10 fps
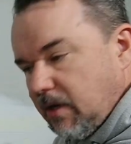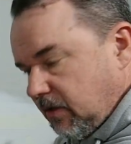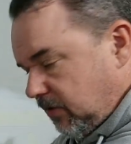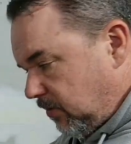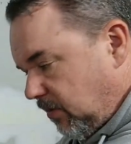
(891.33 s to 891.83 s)

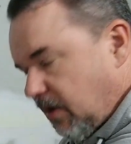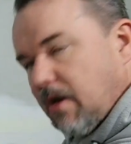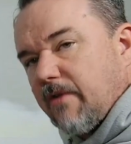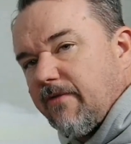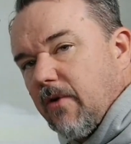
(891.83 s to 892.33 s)
It's usually on
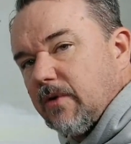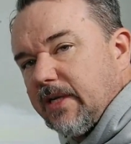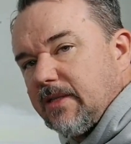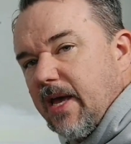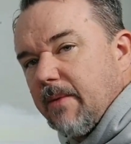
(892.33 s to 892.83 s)
a
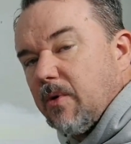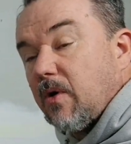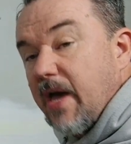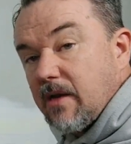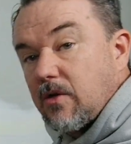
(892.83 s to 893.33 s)
folding table,
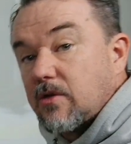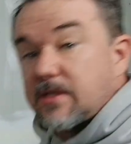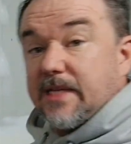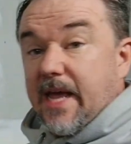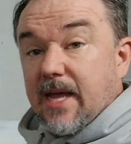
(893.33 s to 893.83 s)
and you're
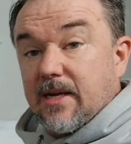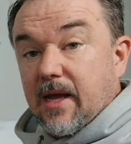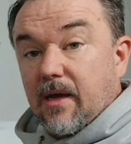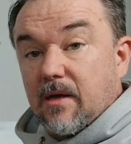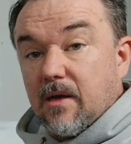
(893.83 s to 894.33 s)

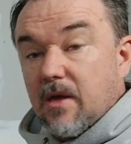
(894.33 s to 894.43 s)
standing.